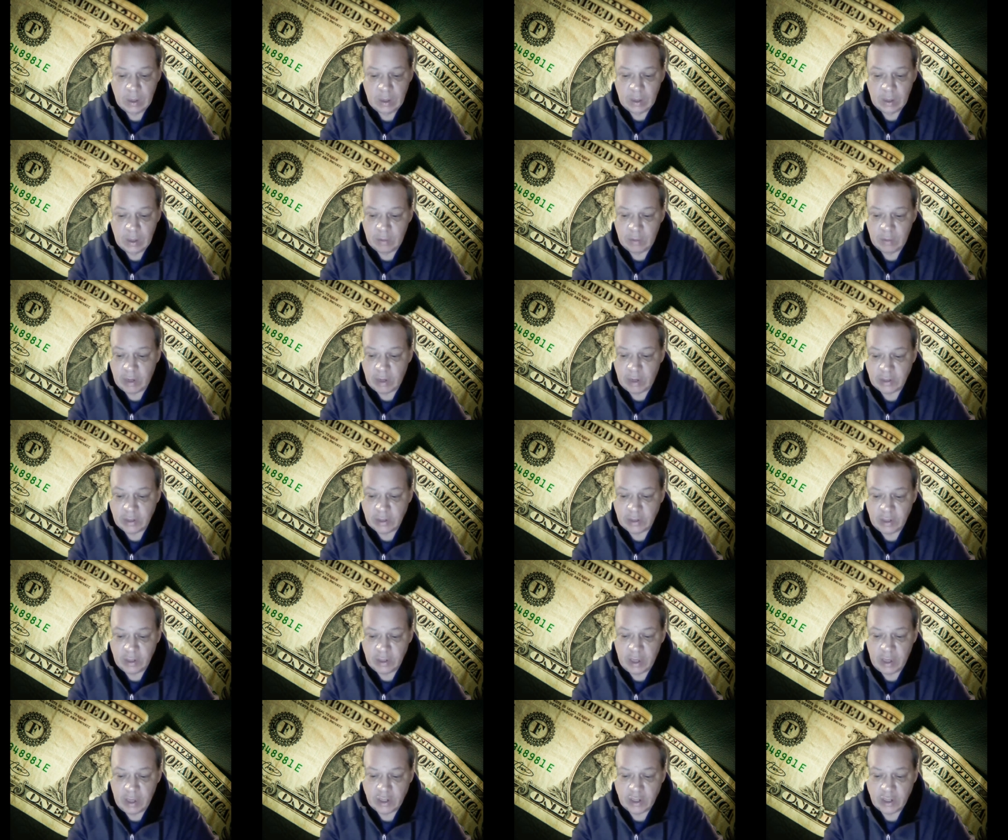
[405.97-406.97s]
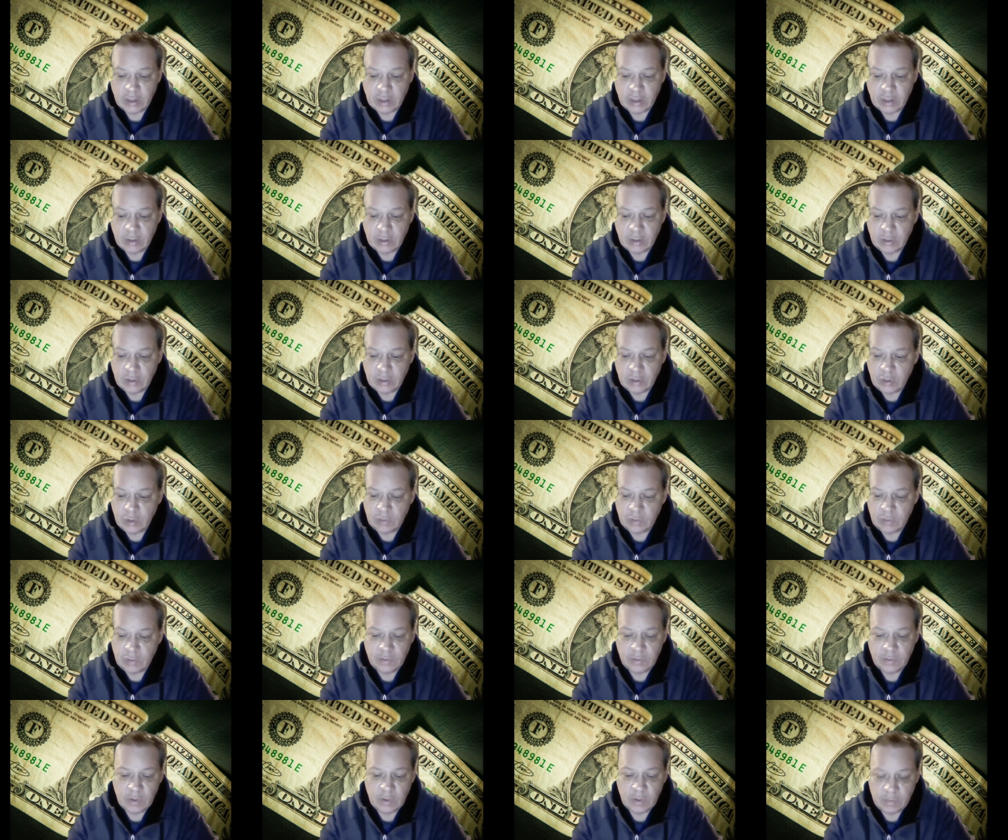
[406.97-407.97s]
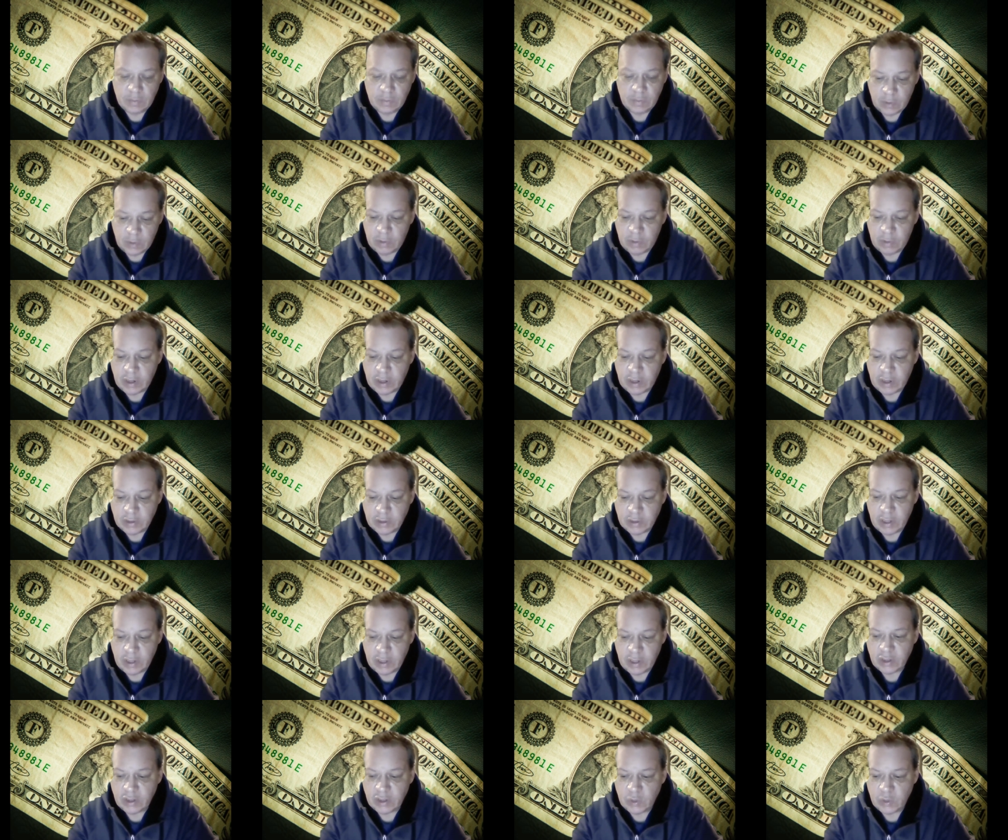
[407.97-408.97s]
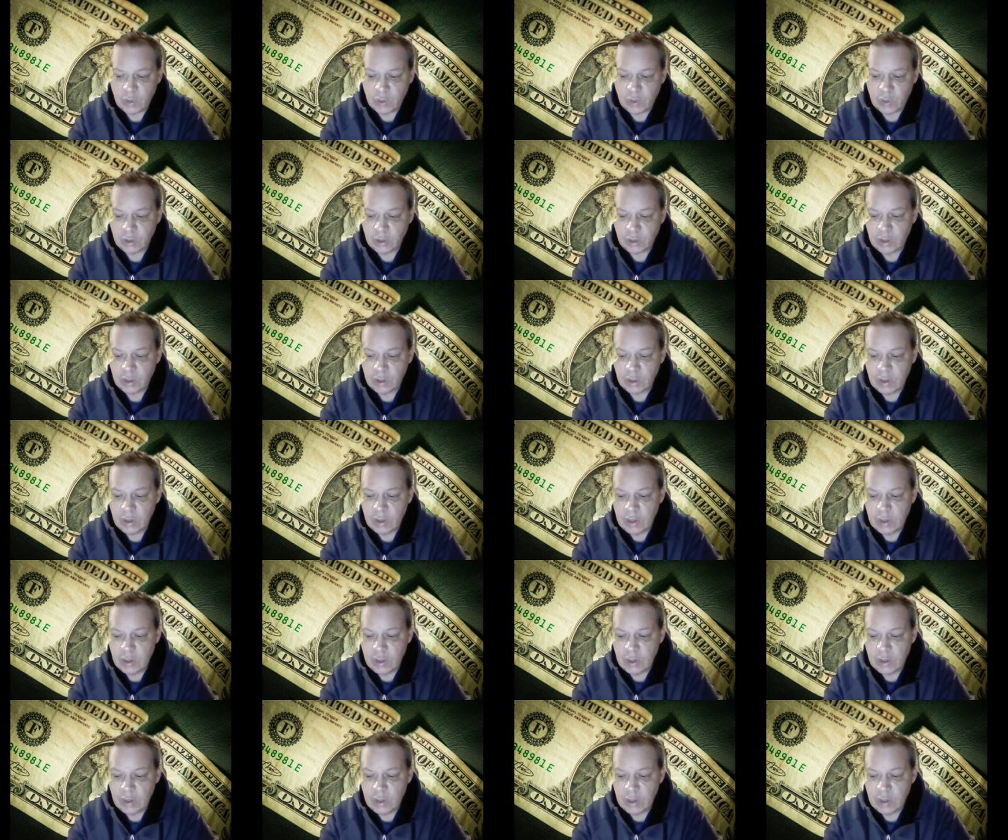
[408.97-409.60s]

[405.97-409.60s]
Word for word: Reconciliation to for, for the reconciliation to work